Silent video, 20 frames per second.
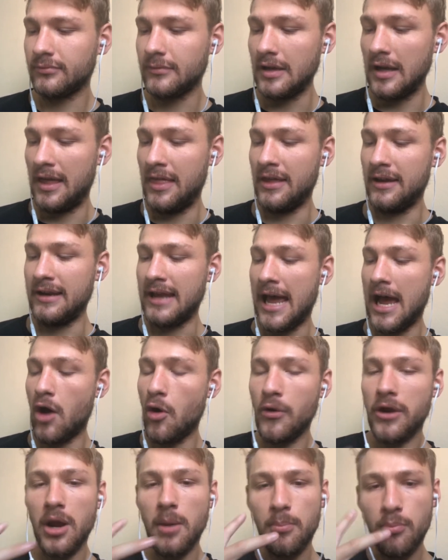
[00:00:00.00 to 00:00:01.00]
Then how
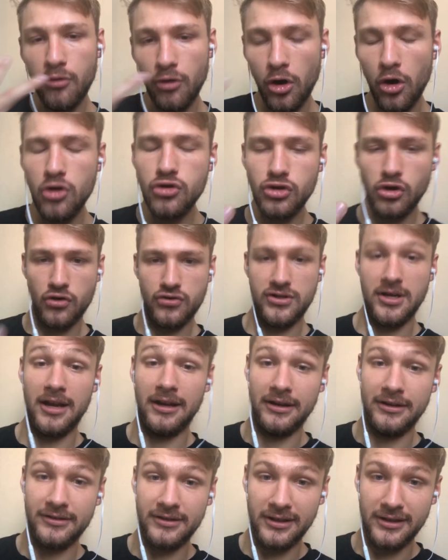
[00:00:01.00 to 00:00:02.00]
we approach those
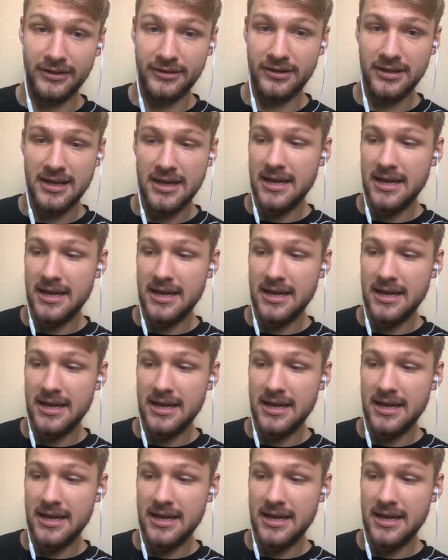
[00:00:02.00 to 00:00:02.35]
challenges